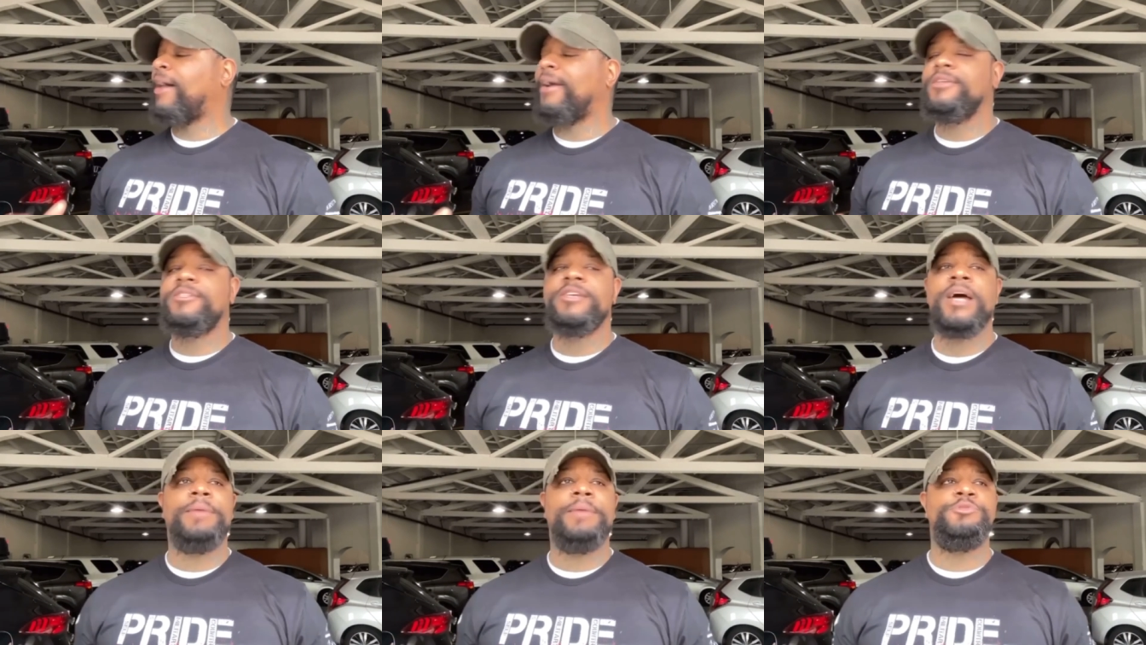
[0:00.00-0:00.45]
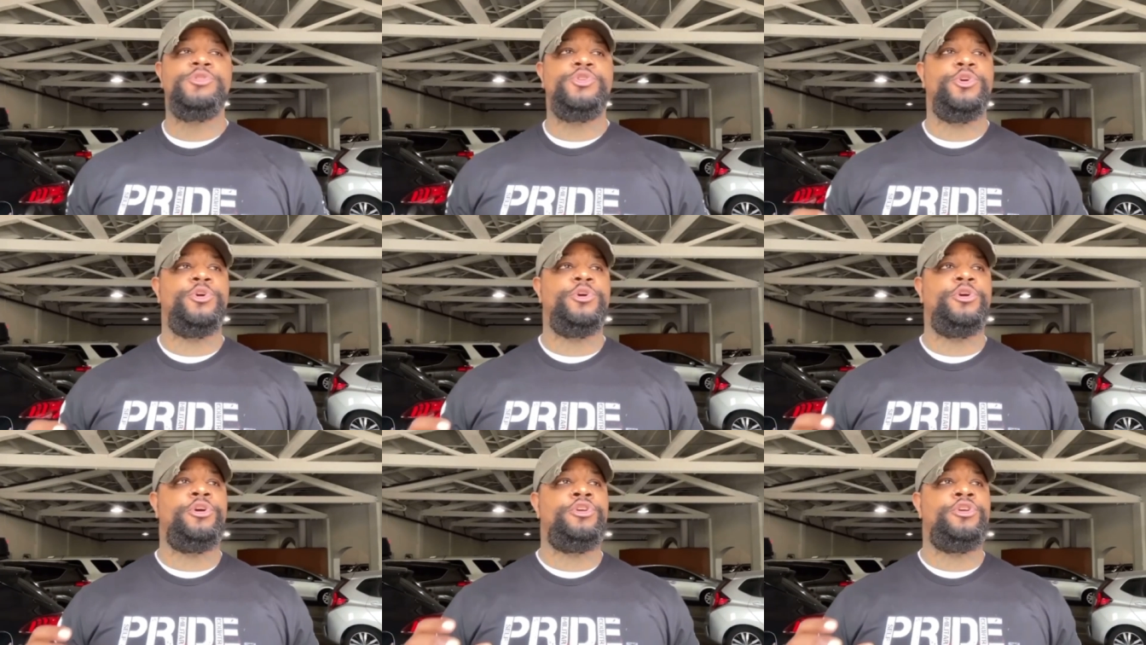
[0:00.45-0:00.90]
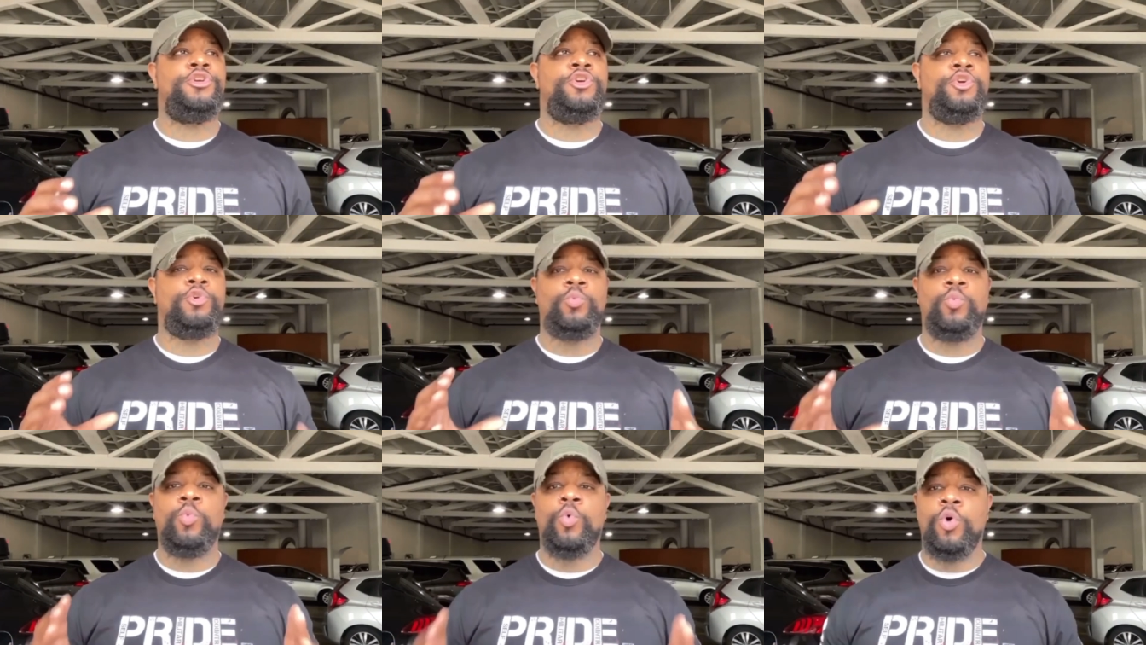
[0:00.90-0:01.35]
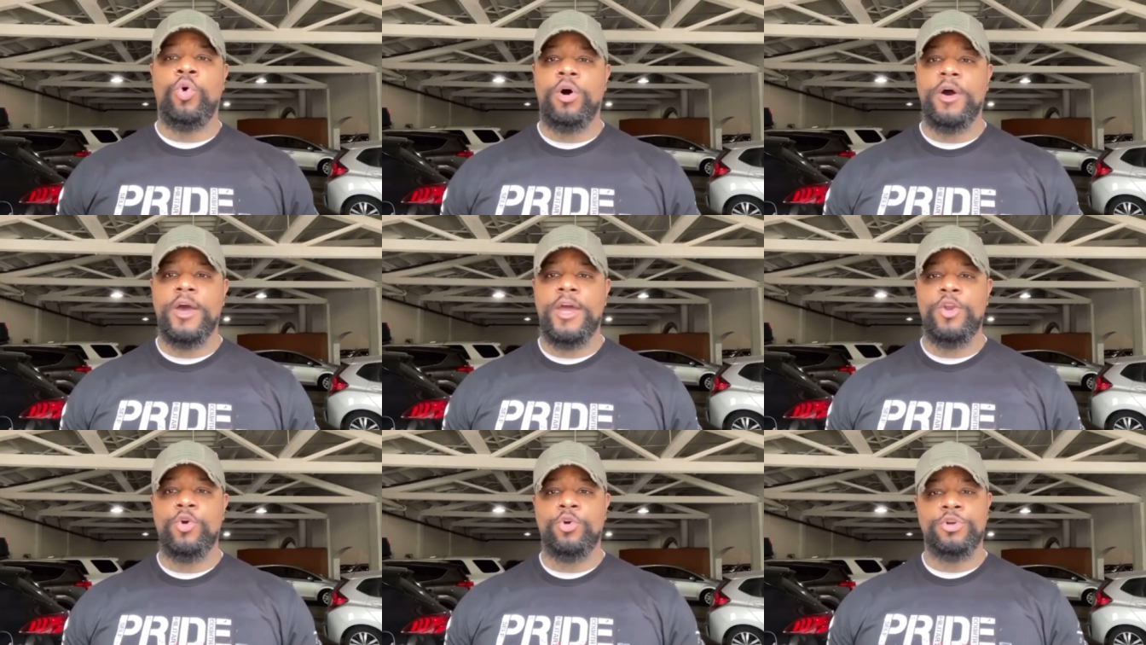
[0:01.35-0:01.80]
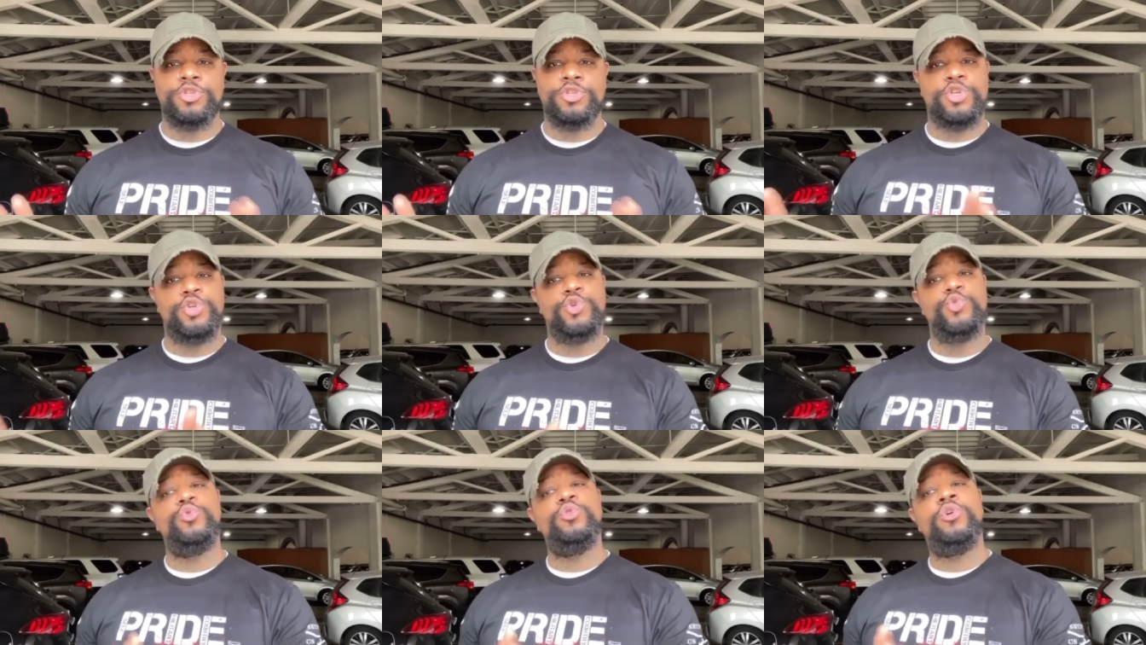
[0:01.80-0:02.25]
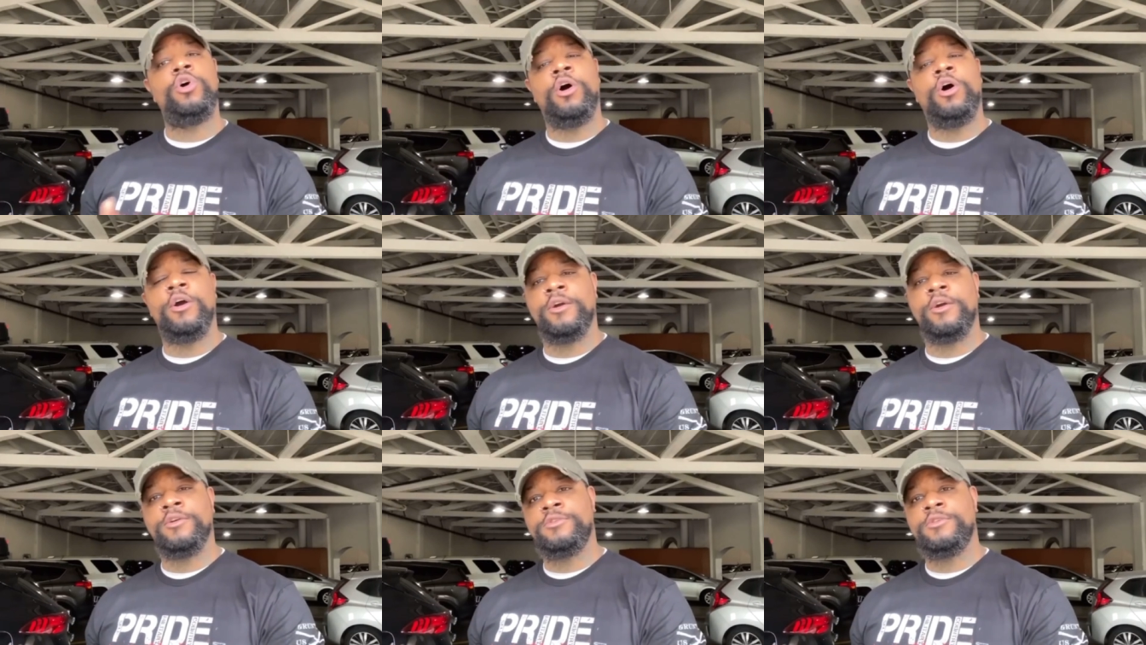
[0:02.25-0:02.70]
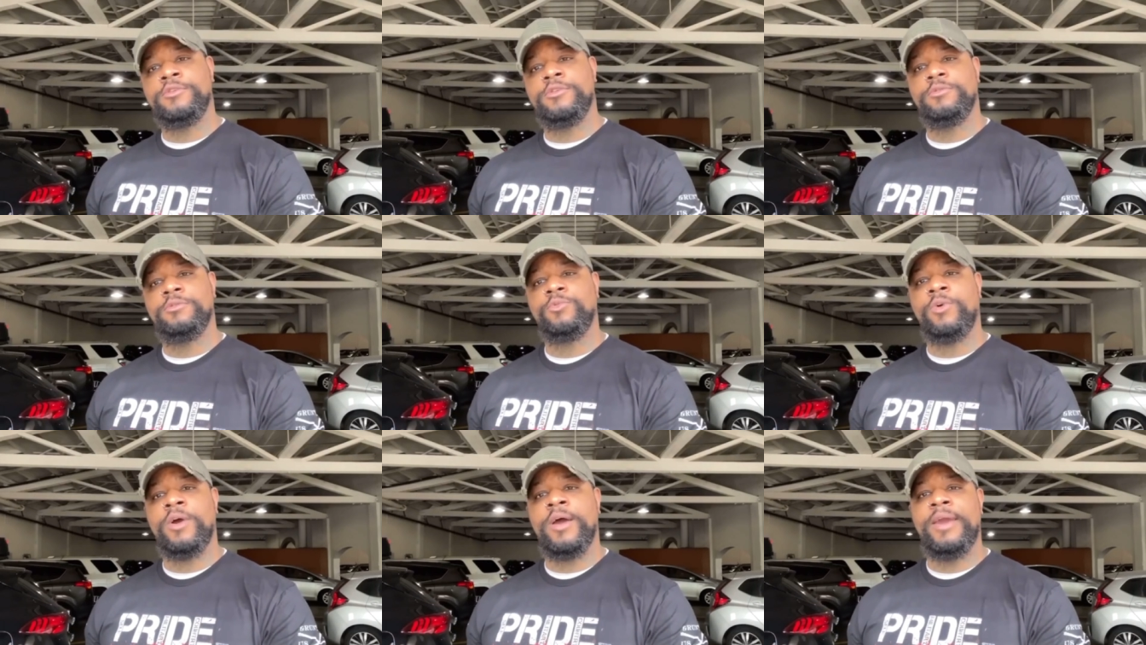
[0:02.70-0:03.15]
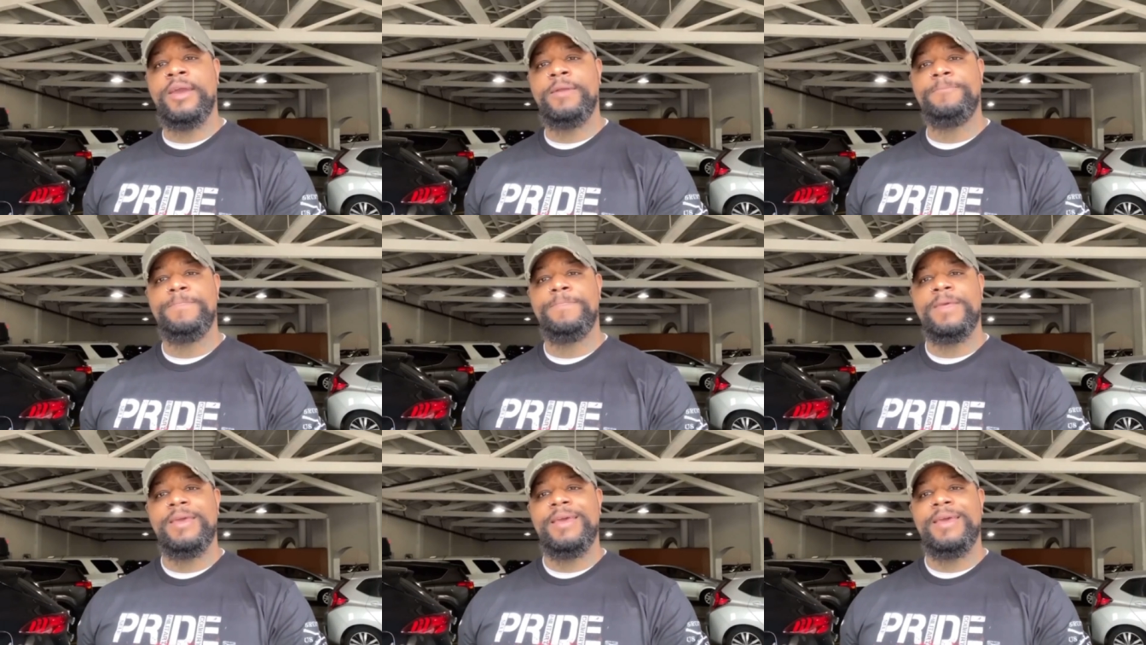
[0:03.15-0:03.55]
of times you're you're one or two guards, right?